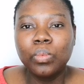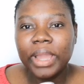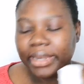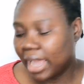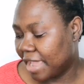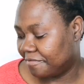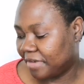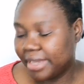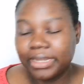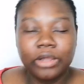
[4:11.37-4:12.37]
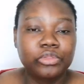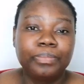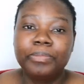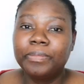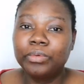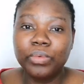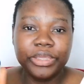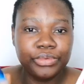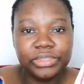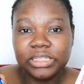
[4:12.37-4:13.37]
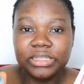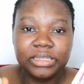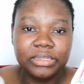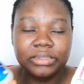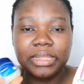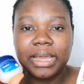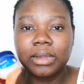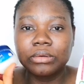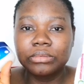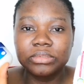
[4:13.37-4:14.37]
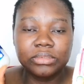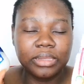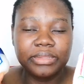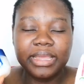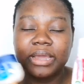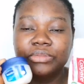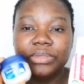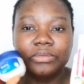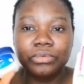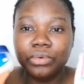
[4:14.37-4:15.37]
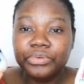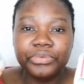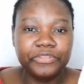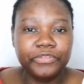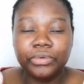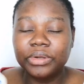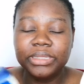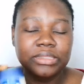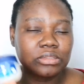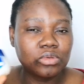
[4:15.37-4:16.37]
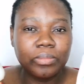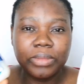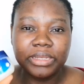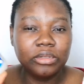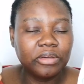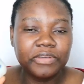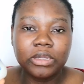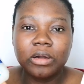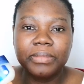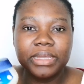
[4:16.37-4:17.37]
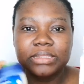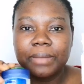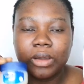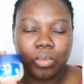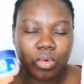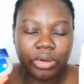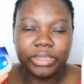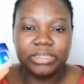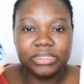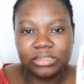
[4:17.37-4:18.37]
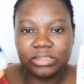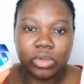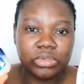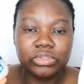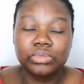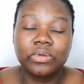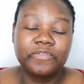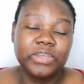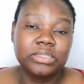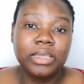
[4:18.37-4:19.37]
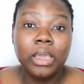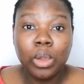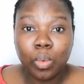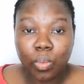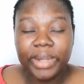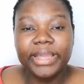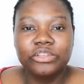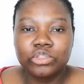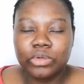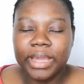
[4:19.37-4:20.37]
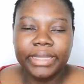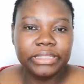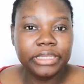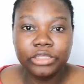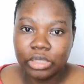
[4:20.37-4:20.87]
When I find out people were using it, they are doing good review on it, so many lovely comments about what this does to your face. When I tried,